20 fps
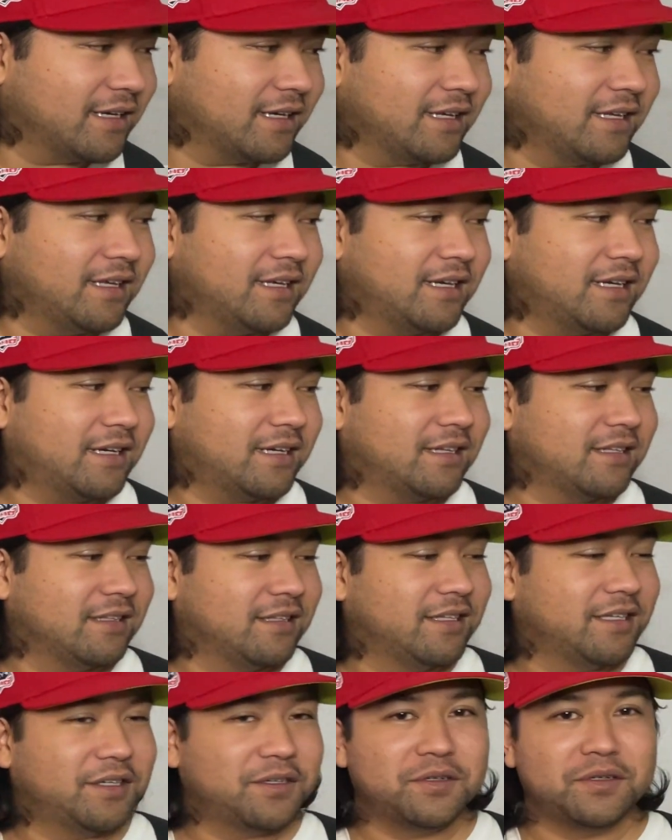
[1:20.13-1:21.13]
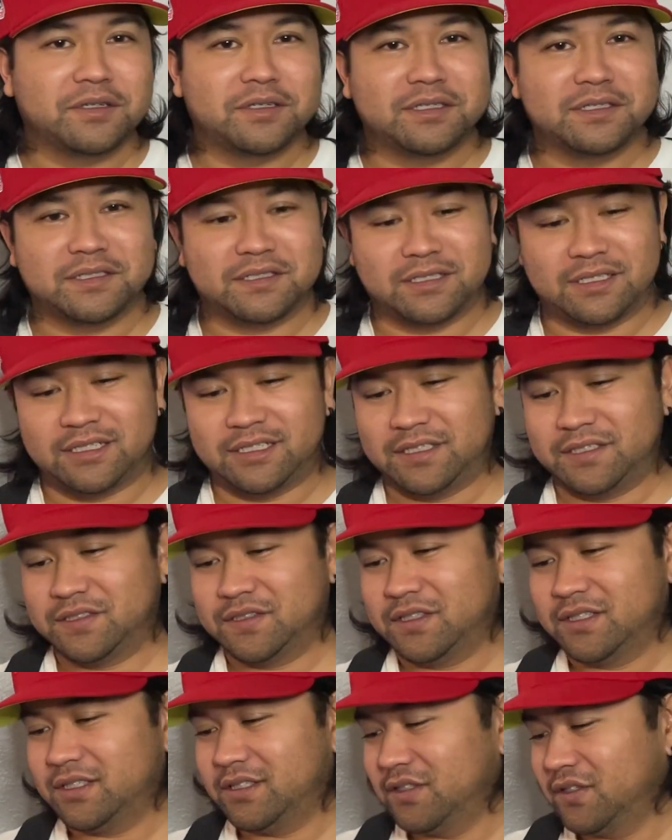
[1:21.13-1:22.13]
yeah, and here it is, guys.
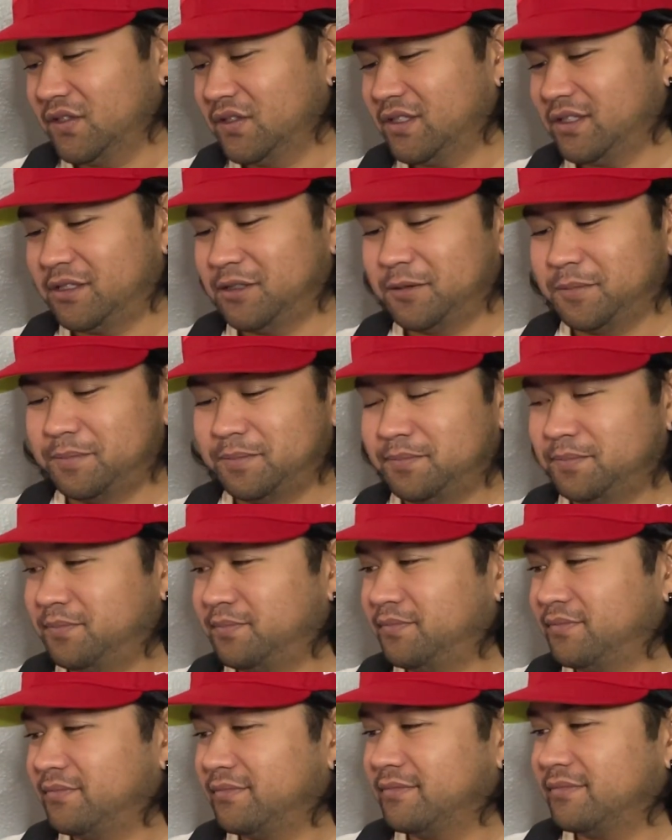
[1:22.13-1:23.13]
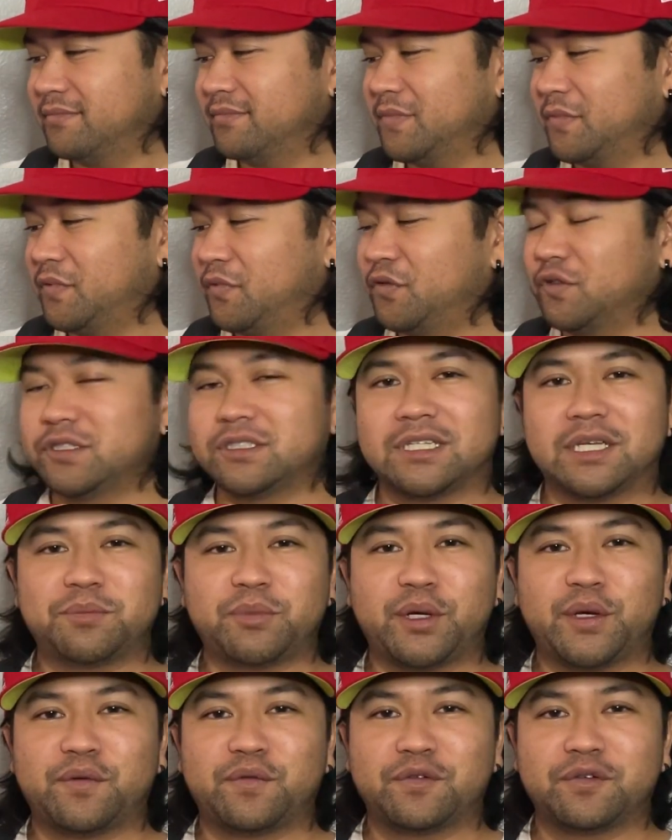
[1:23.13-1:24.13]
This is um the first time
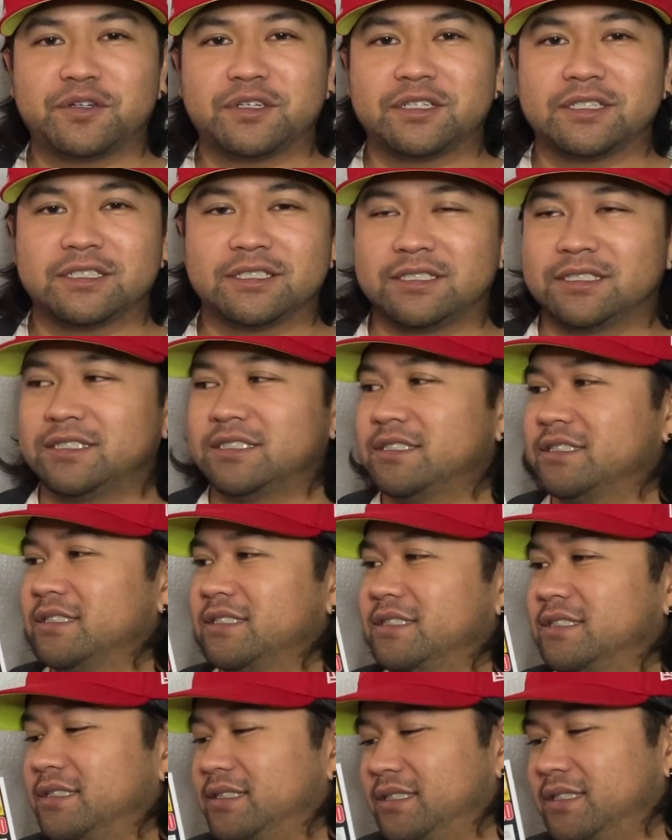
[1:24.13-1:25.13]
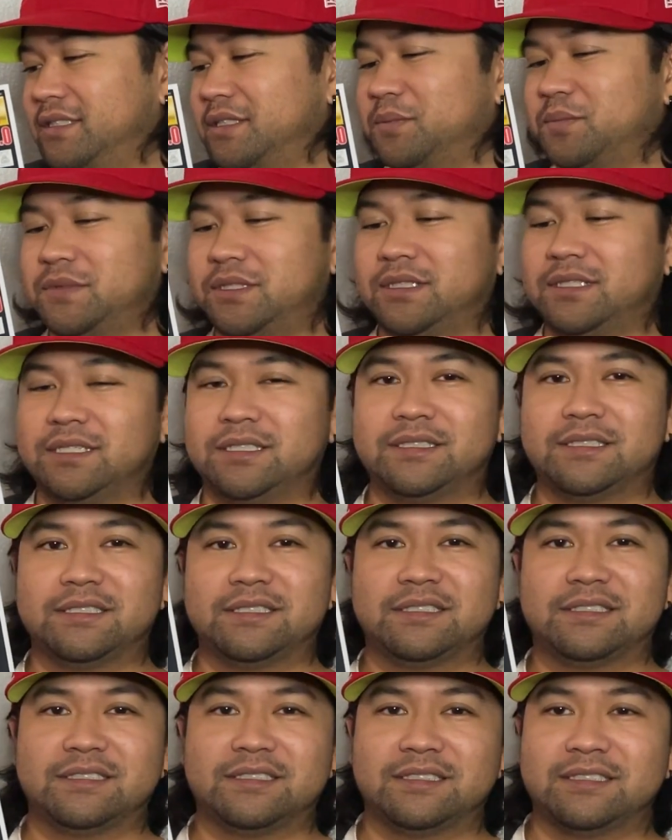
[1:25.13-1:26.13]
I ever see something like
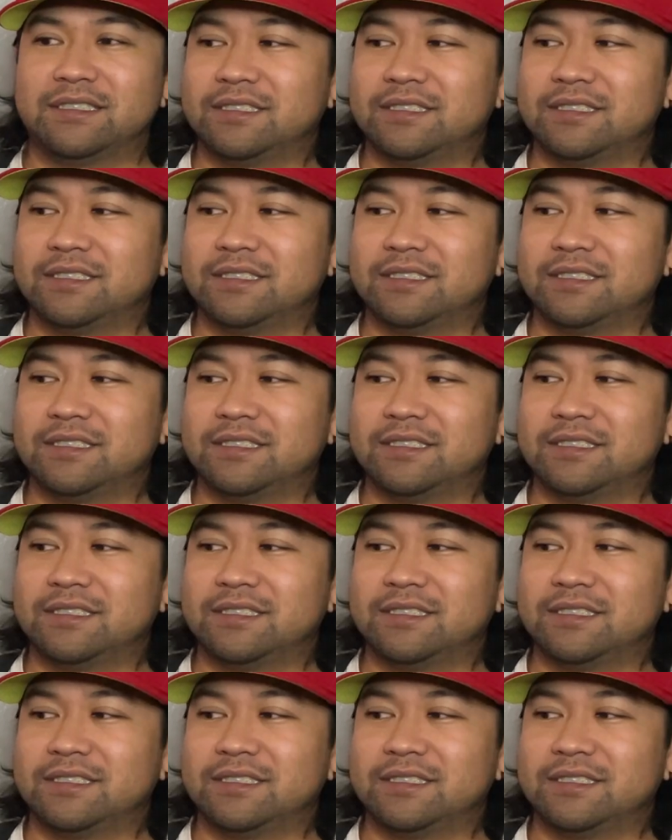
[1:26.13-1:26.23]
this.